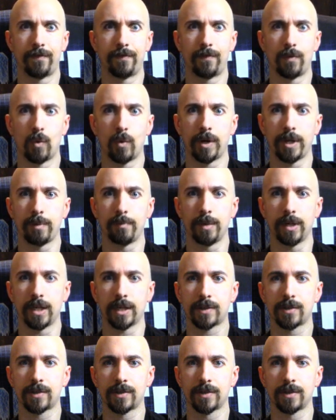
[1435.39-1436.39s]
$40
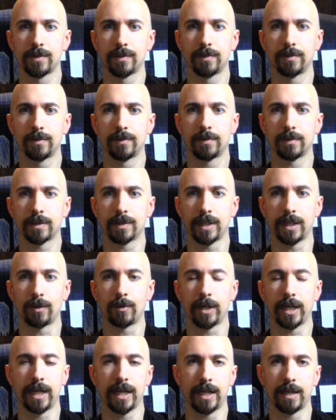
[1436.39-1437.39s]
because I
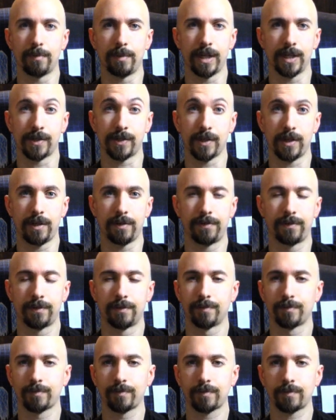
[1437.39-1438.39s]
graded it myself
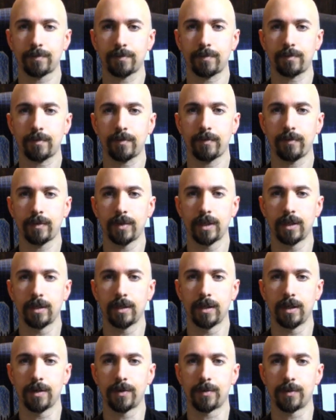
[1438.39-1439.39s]

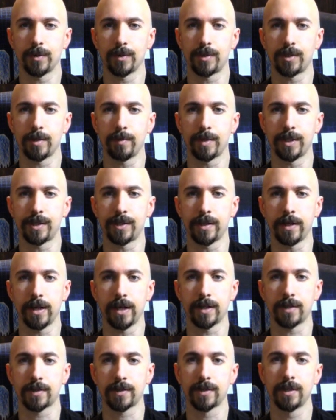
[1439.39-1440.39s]
through
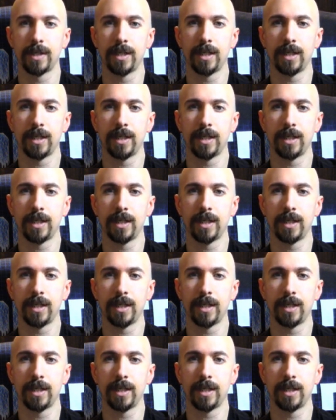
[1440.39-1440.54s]
CBCS.